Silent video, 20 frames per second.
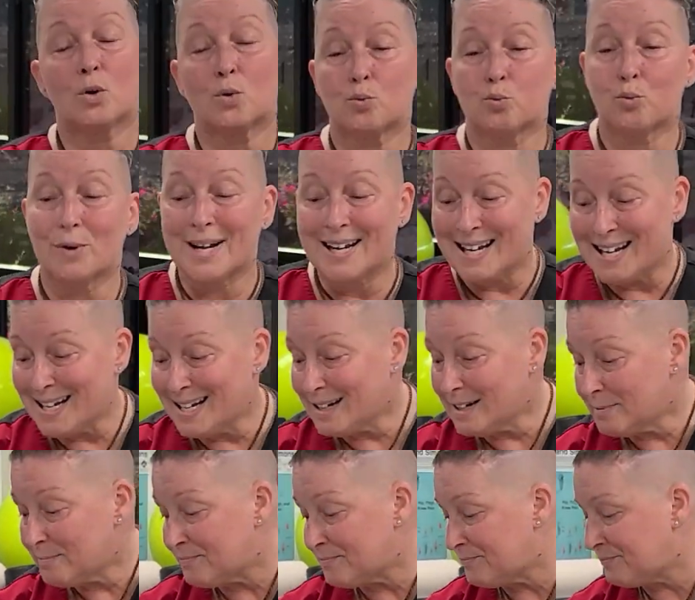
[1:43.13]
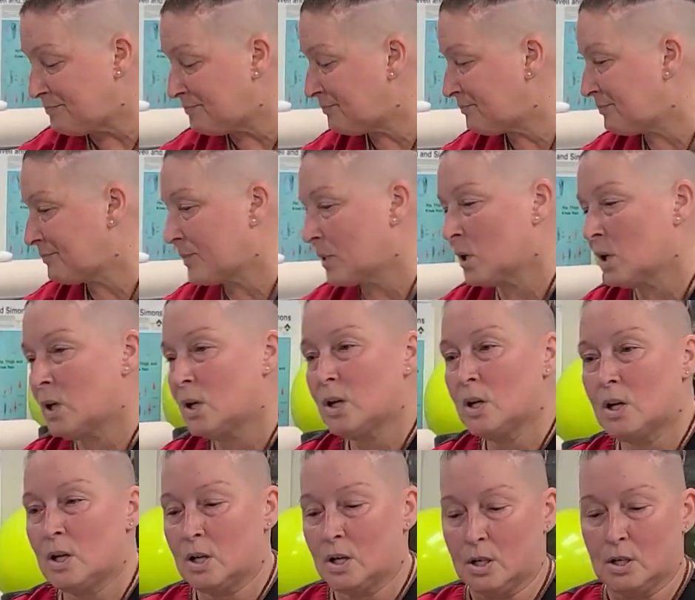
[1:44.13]
Wringing,
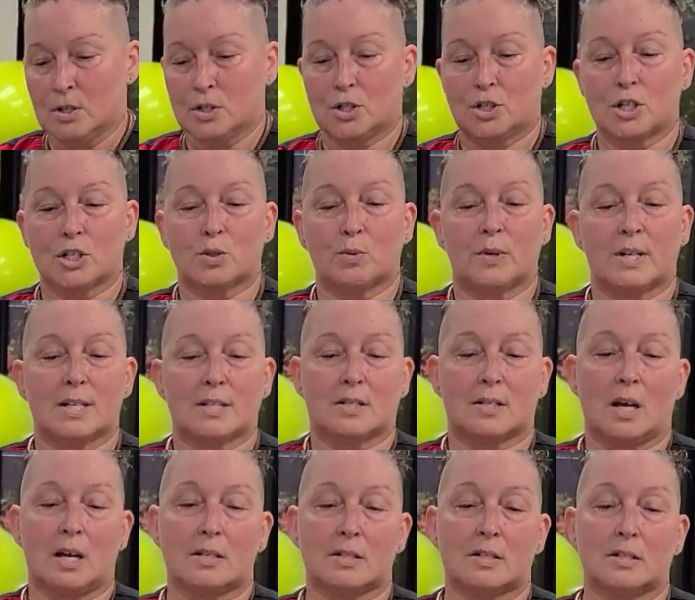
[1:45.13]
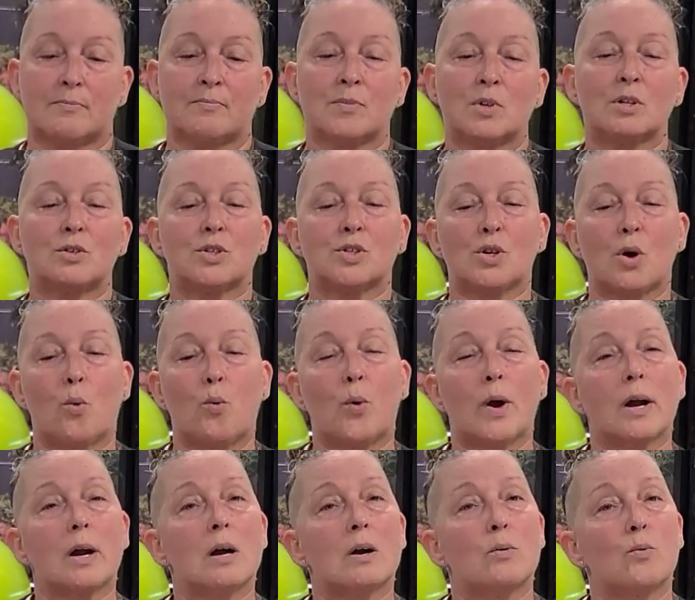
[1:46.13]
it's just what it says. So
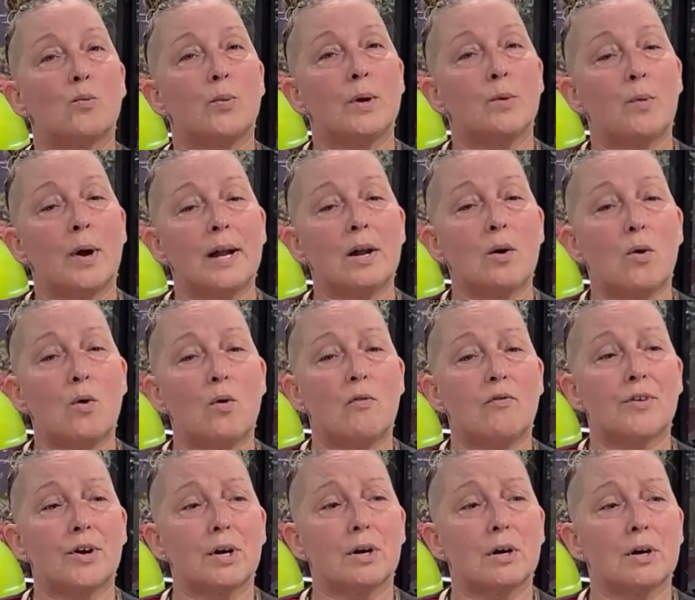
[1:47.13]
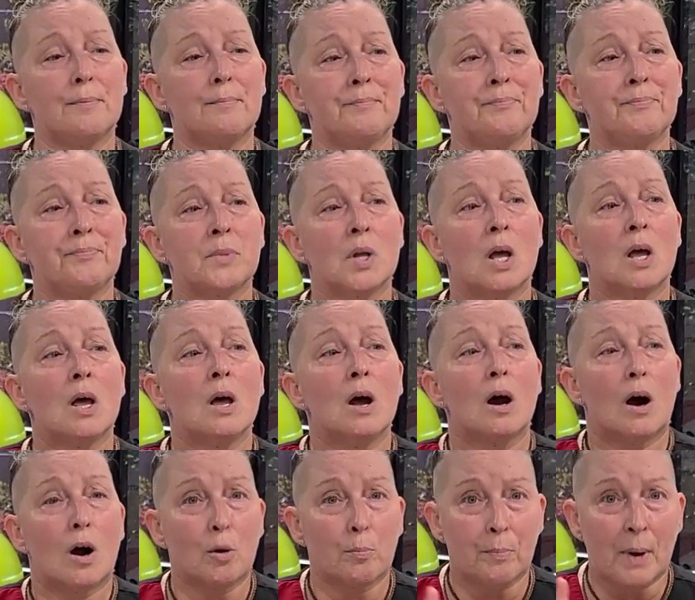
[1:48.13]
where we went over
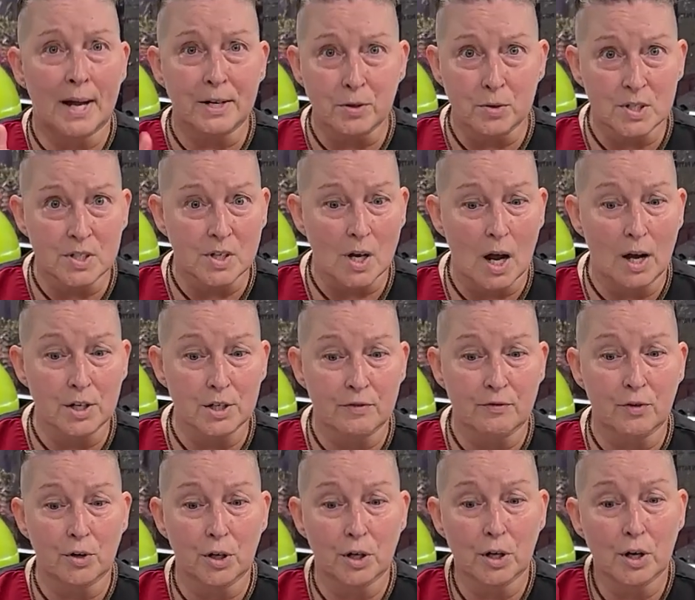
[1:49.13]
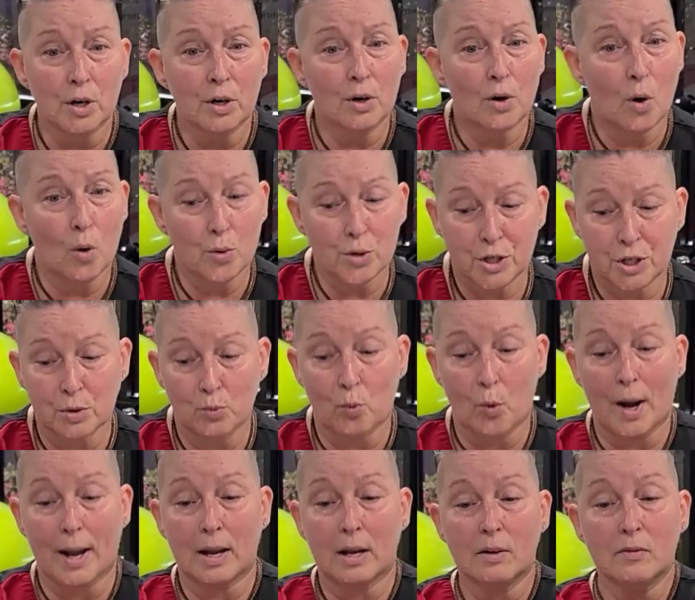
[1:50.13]
our petrissage for ocean
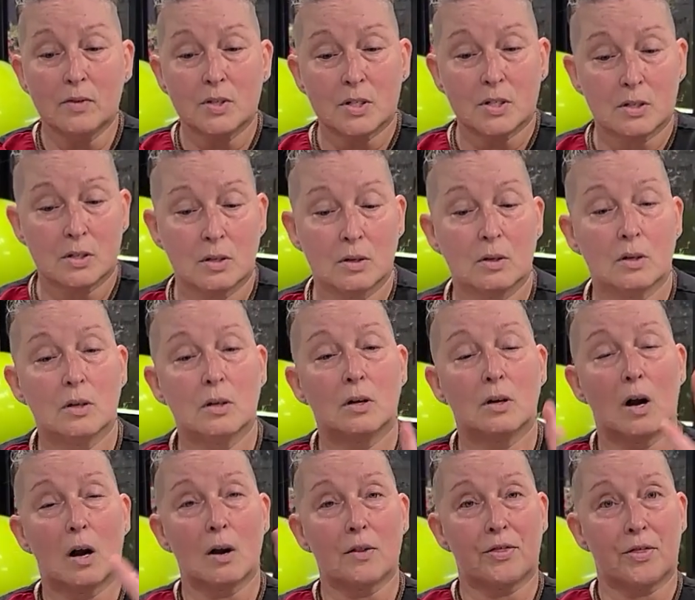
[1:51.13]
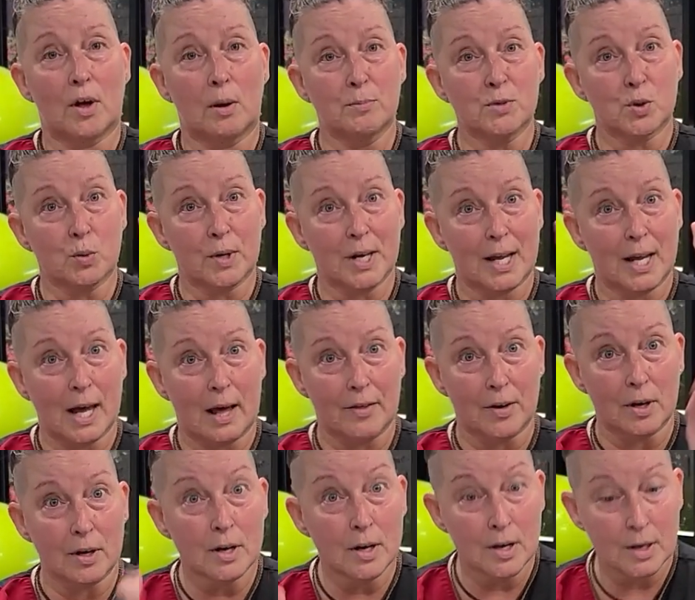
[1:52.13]
waves, our thumbs were
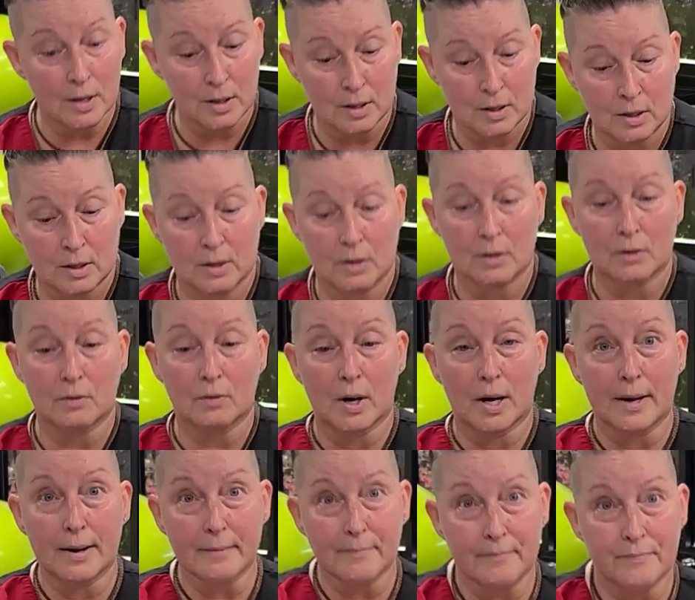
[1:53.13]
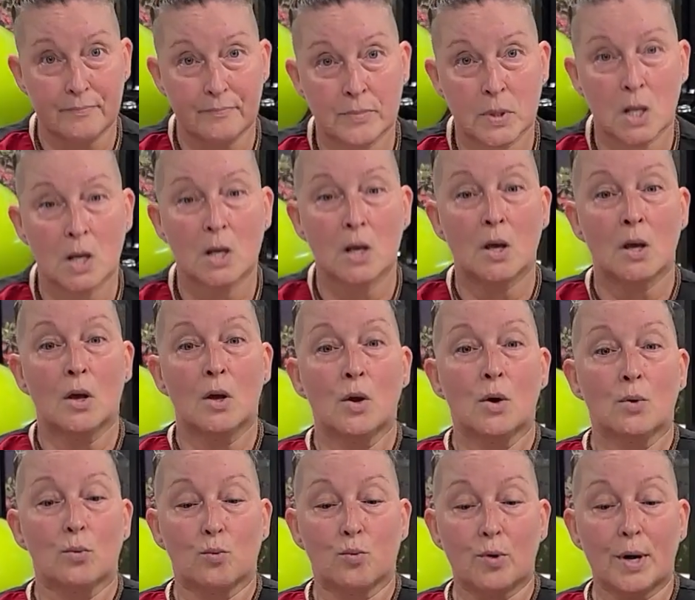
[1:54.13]
together, right?
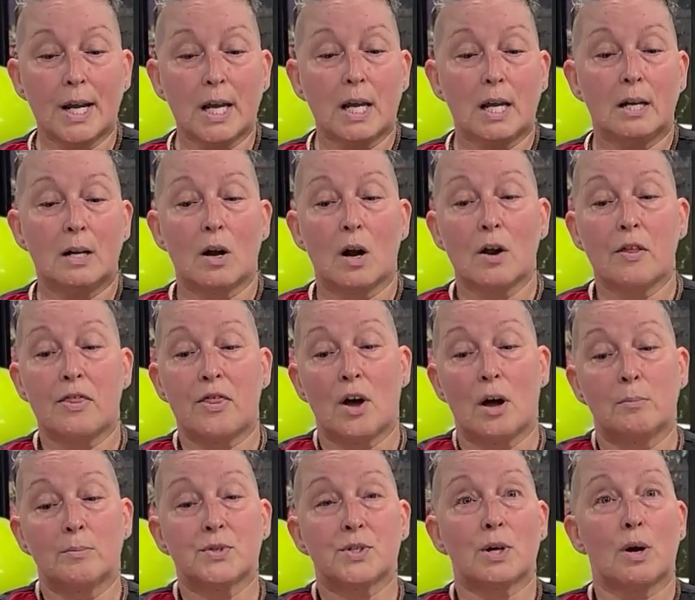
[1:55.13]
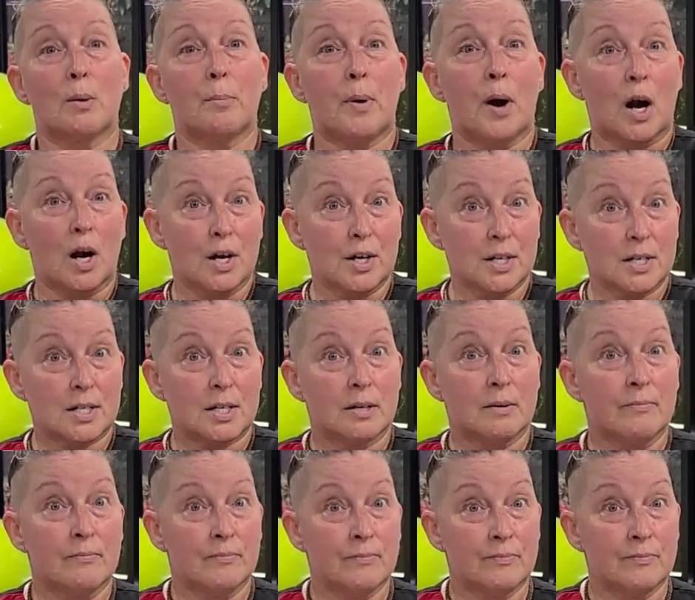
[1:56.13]
Wringing, our thumbs are apart.